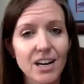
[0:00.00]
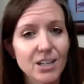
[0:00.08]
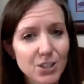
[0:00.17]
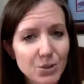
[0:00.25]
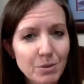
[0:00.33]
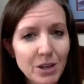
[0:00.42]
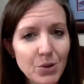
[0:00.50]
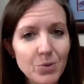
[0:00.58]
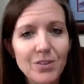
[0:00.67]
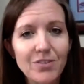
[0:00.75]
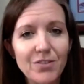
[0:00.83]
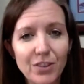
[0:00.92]
assuming you
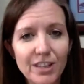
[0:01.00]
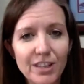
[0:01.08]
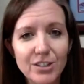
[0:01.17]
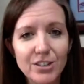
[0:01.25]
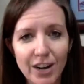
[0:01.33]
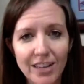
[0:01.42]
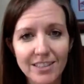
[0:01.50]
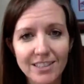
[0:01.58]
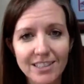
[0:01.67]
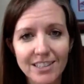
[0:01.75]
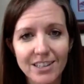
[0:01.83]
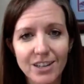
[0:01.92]
were fully
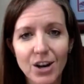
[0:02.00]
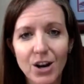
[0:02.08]
dressed,